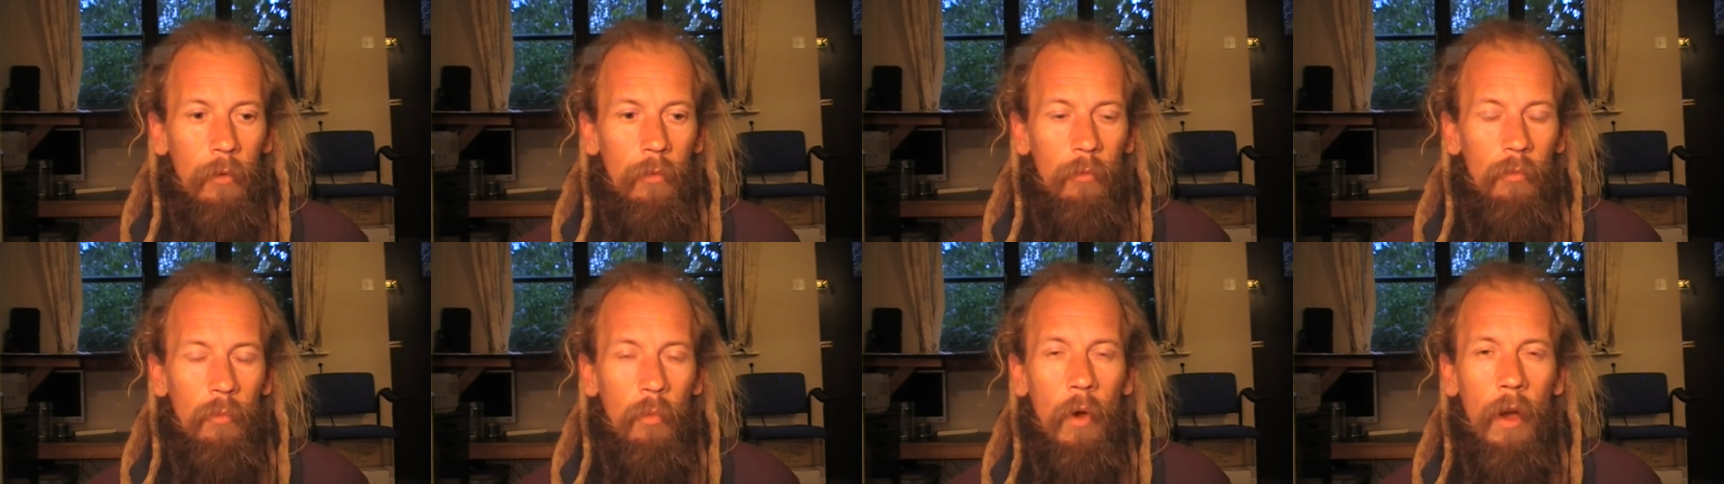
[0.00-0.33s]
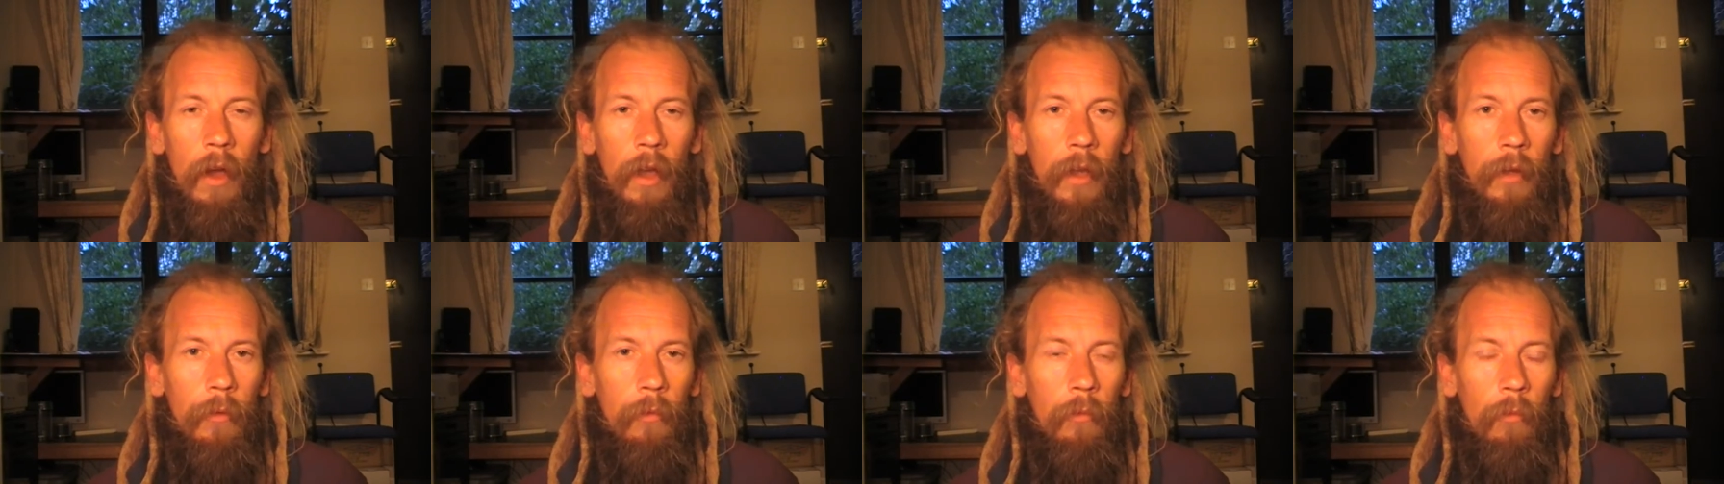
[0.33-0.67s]

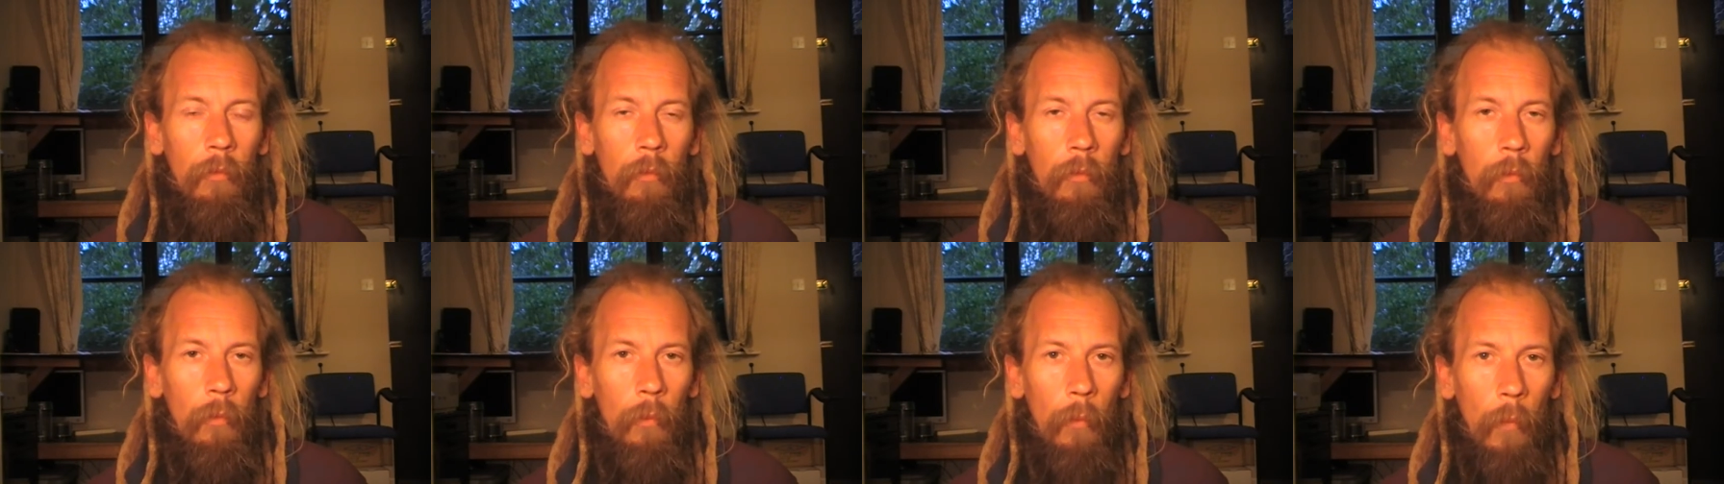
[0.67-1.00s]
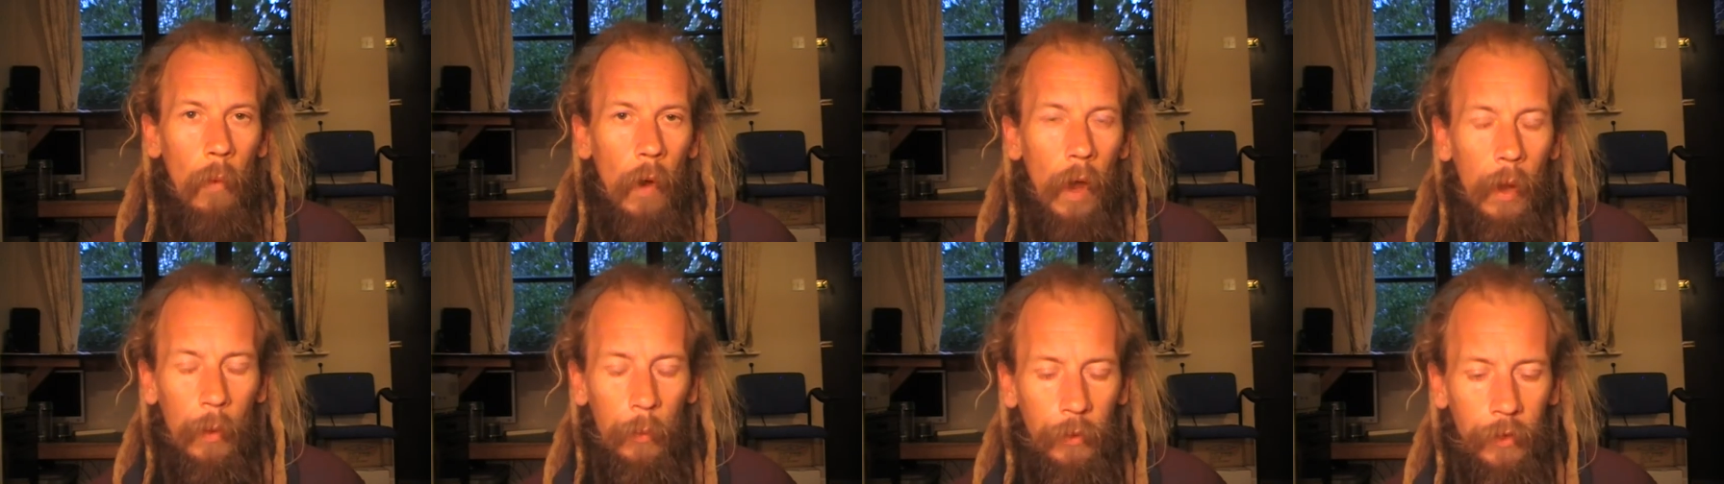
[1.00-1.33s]
Why
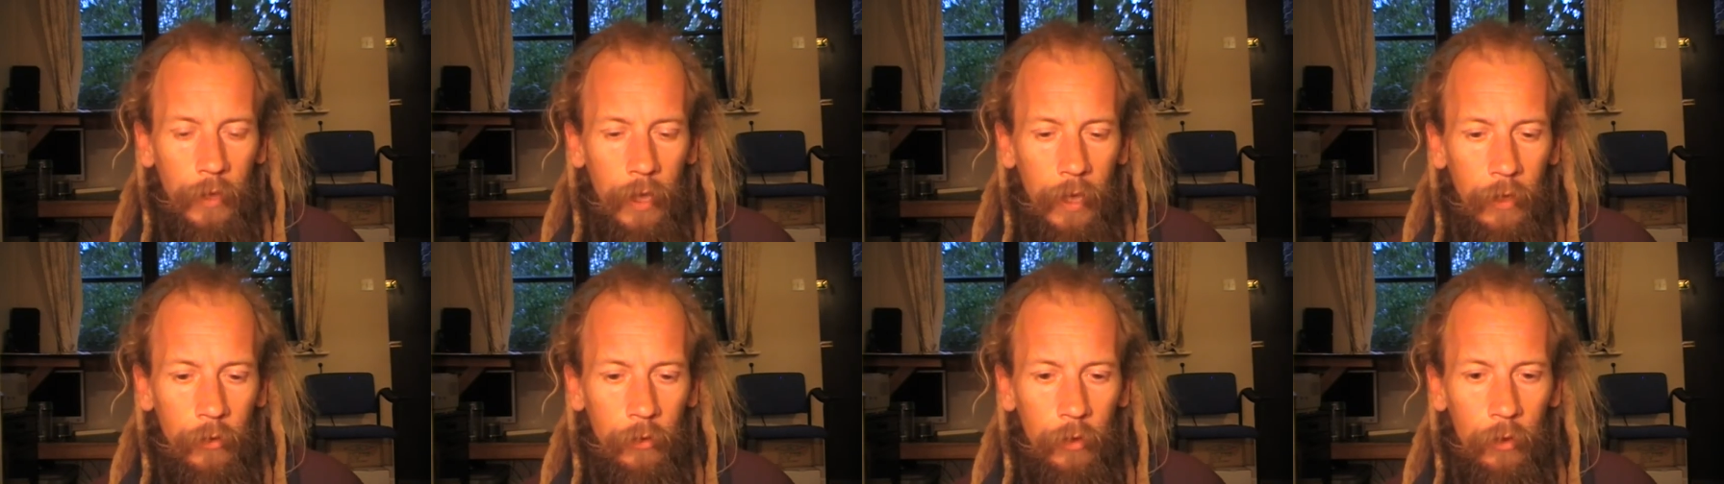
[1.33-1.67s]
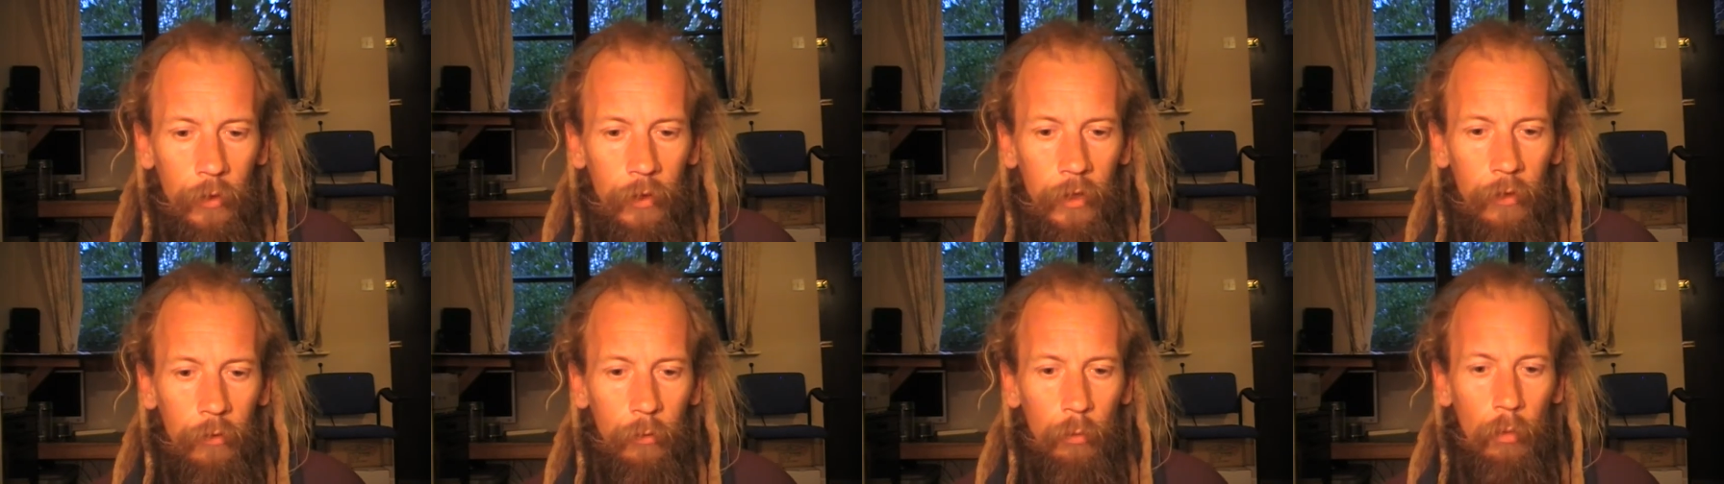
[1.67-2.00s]
would they
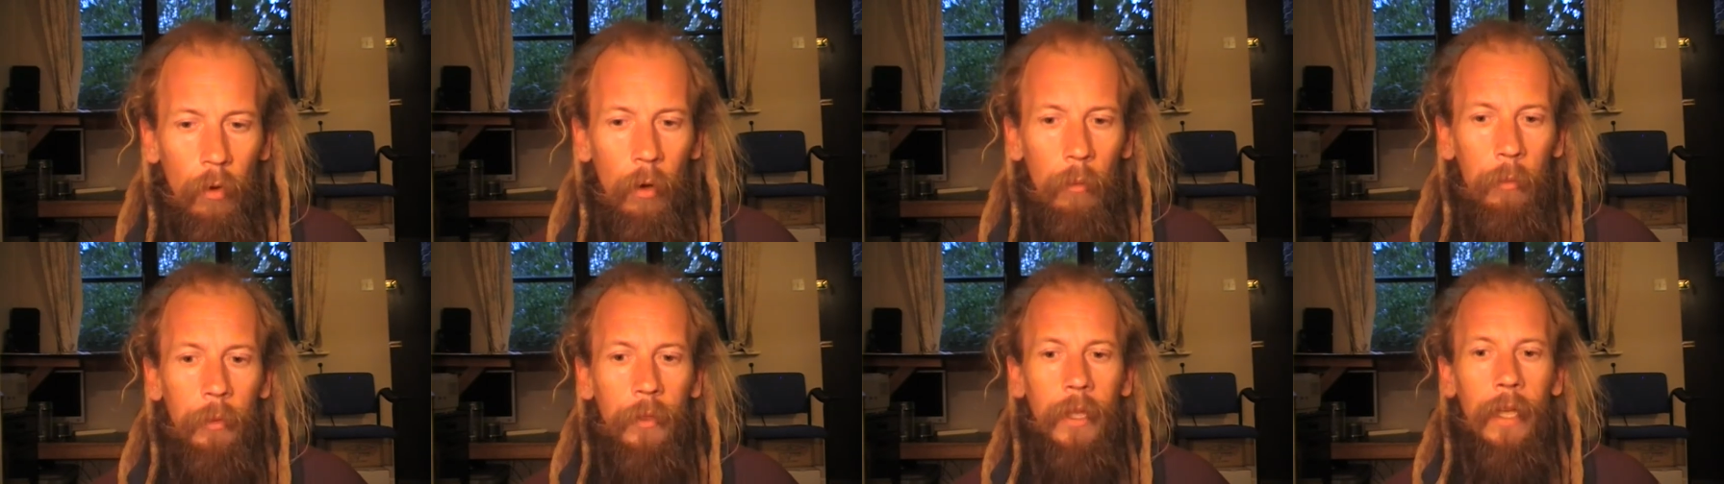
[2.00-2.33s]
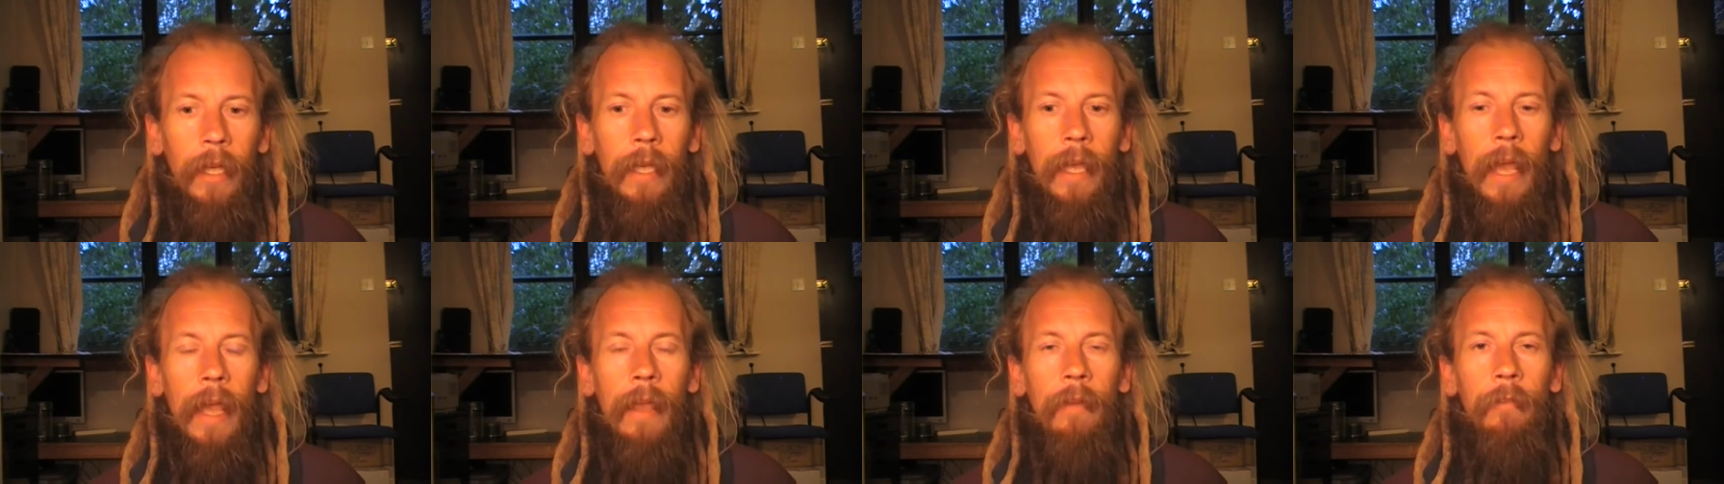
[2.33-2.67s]
do this? What would they
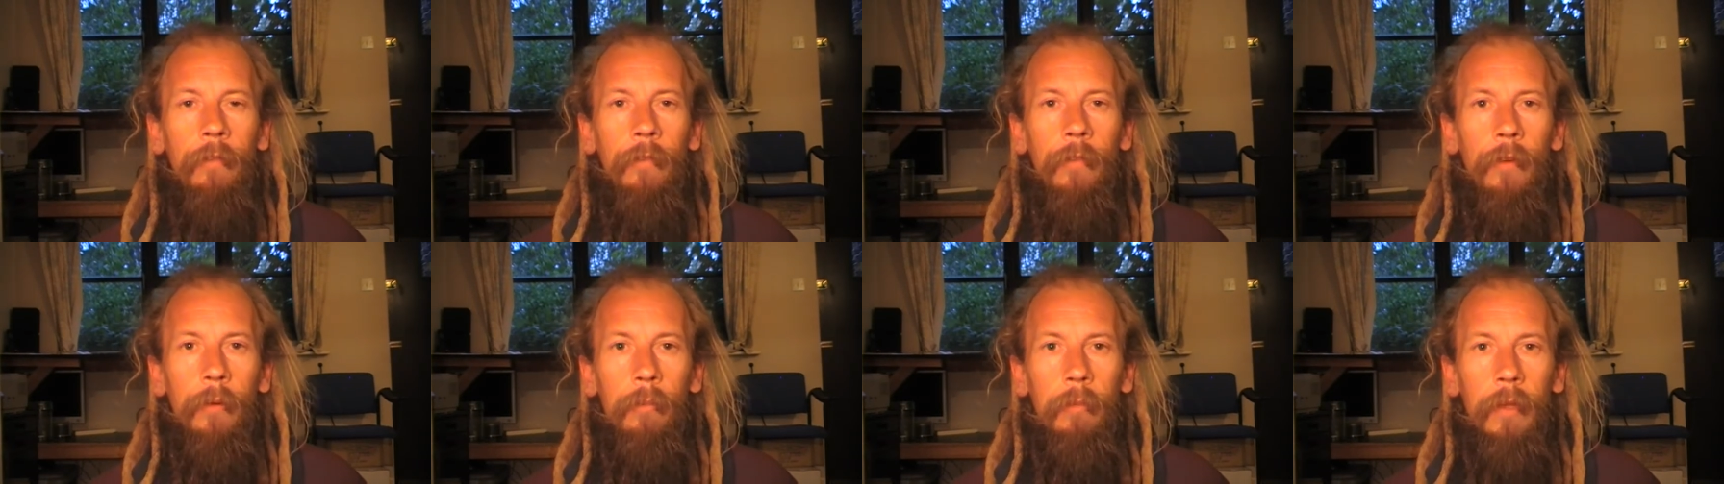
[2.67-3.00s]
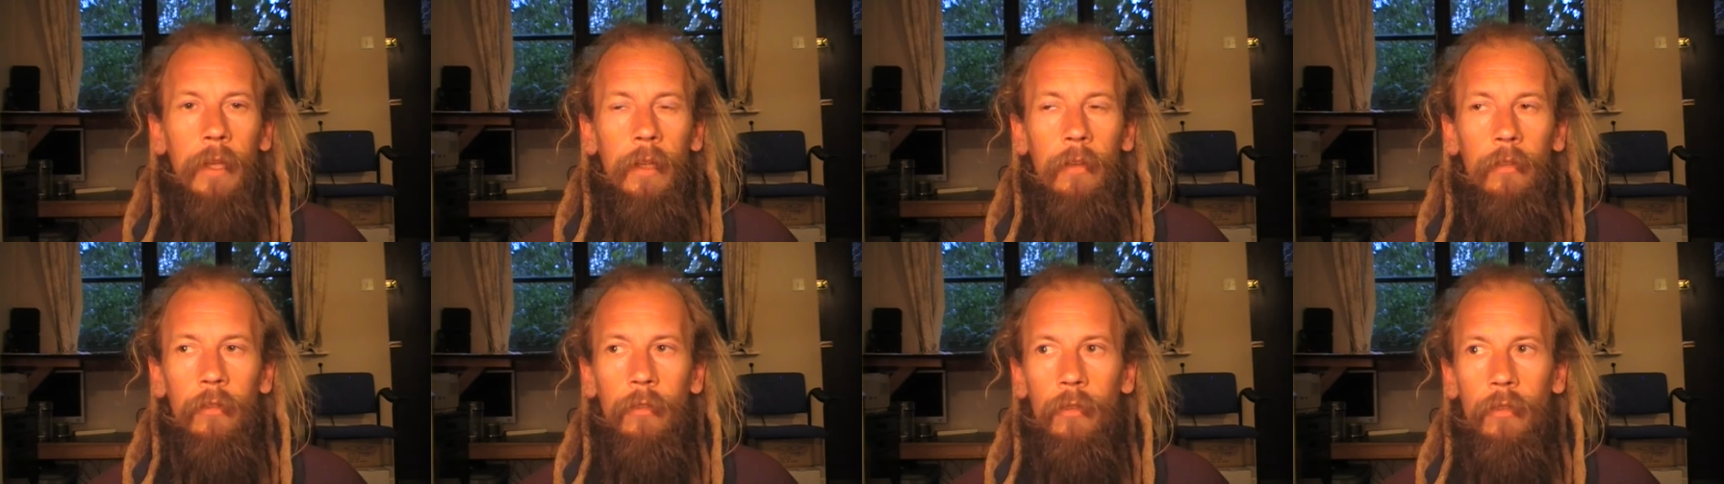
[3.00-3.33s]
gain from
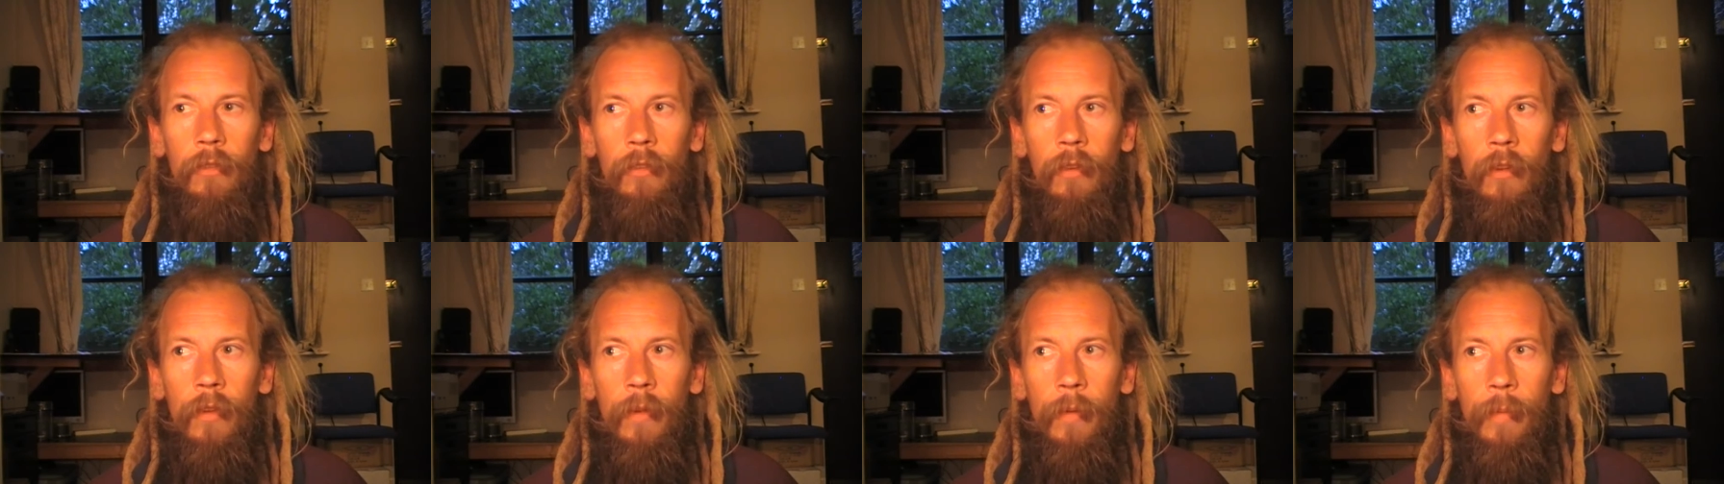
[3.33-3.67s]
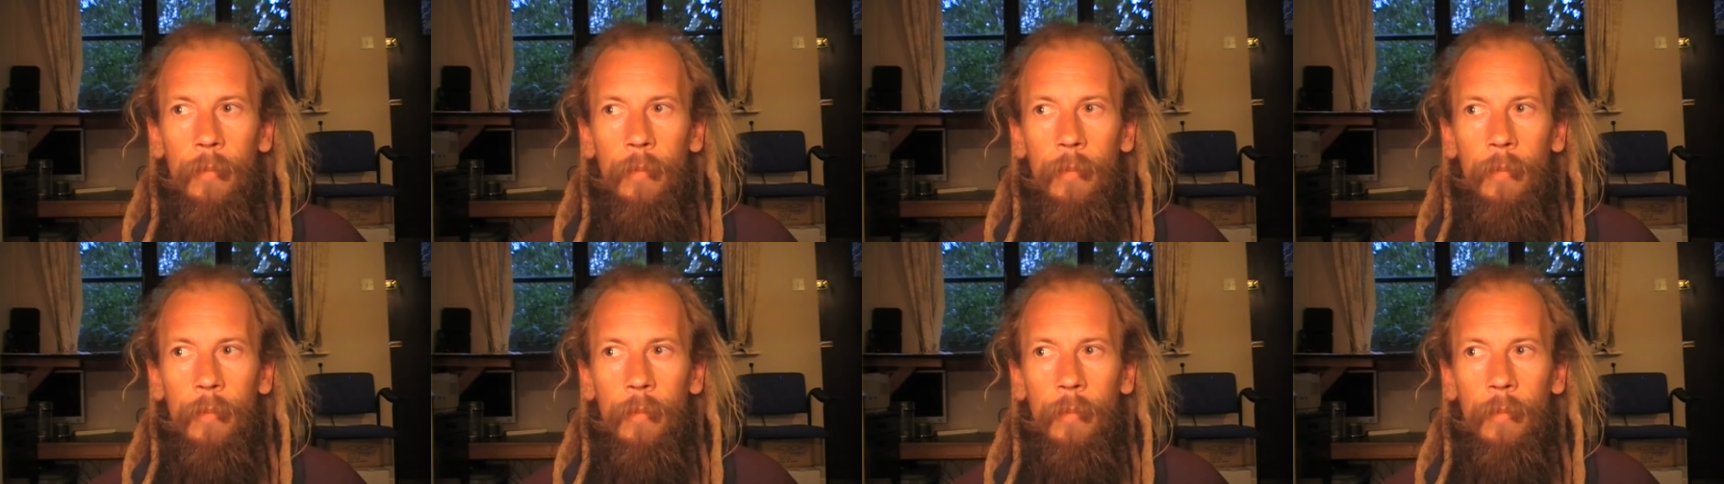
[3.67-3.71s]
this?